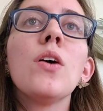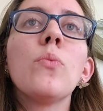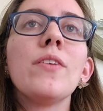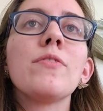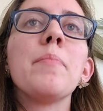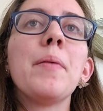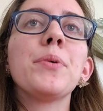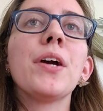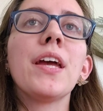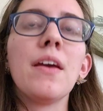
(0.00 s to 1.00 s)
when
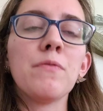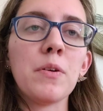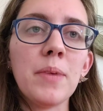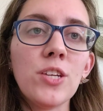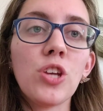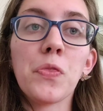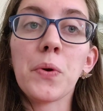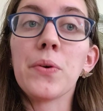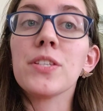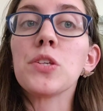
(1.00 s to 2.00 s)
remembering information
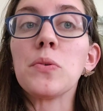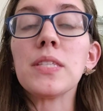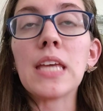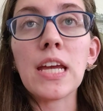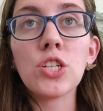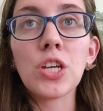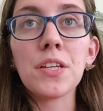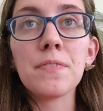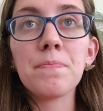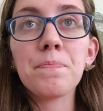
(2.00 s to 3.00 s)
through
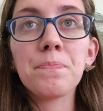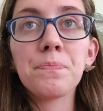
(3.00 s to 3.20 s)
association.